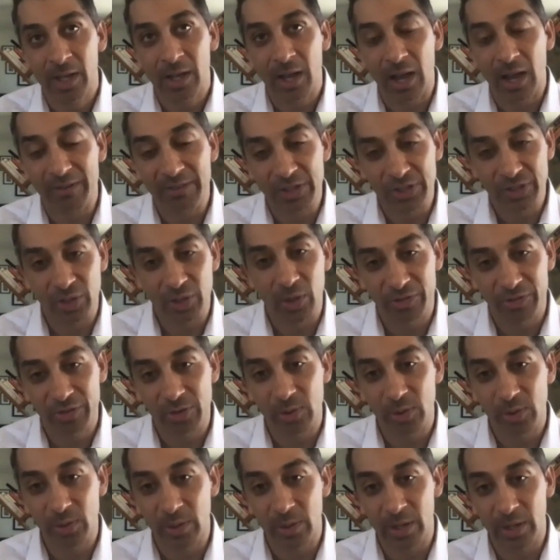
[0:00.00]
Obviously, you have
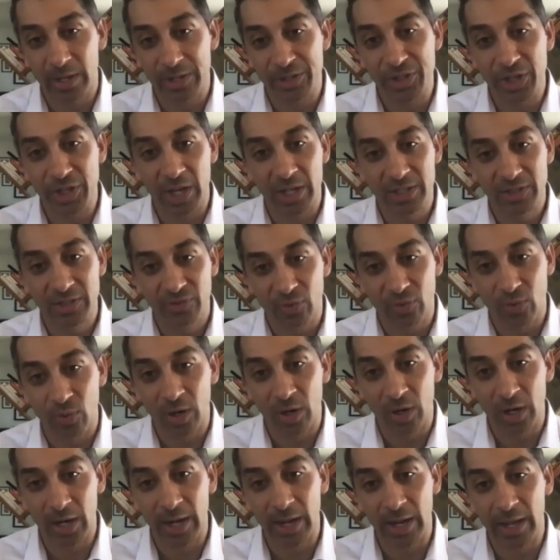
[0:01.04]
to adjust
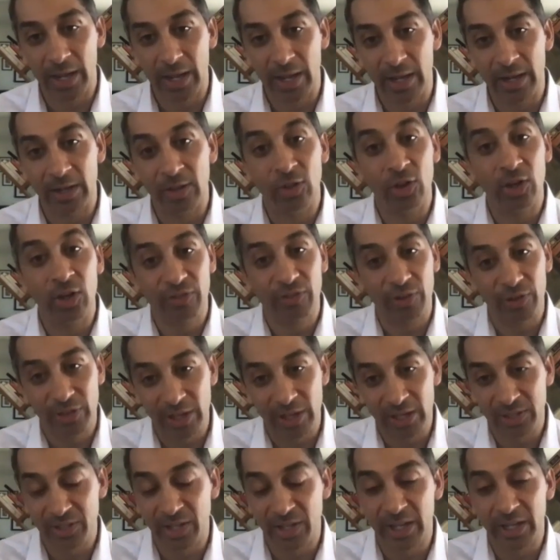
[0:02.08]
for and look for
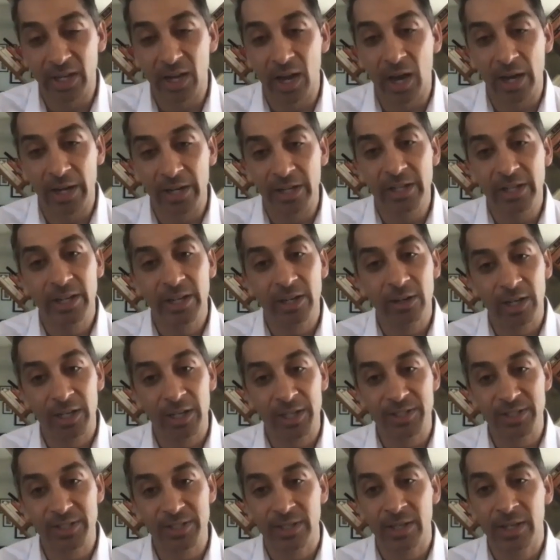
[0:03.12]
things like non
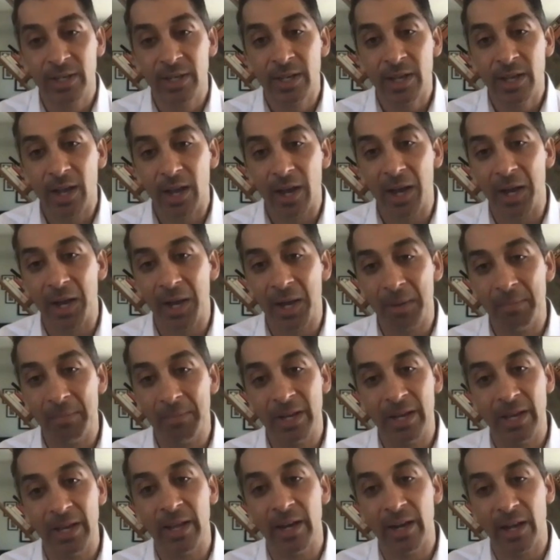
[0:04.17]
adherence um,
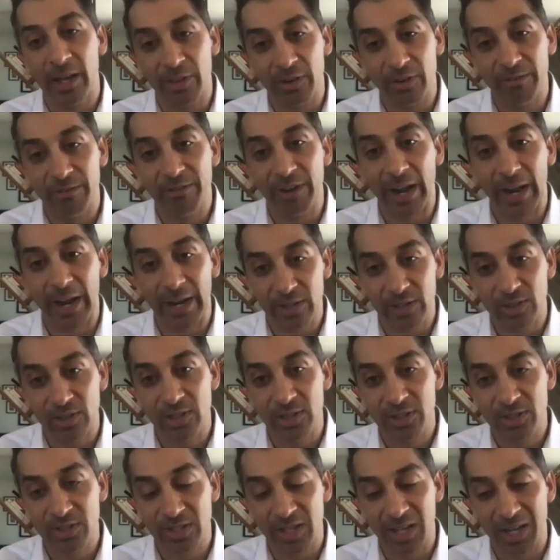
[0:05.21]
and, and, other
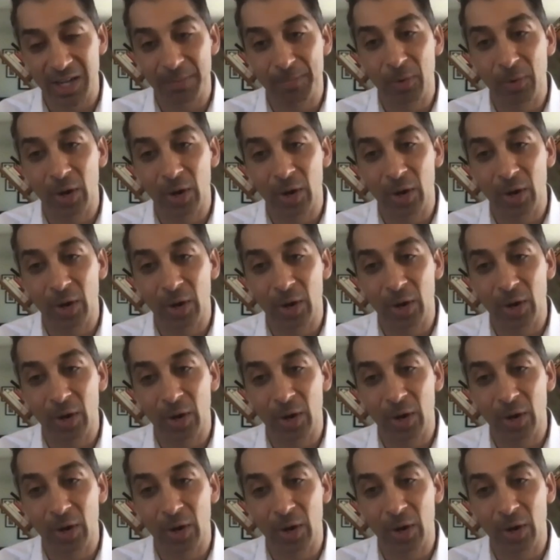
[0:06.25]
factors uh,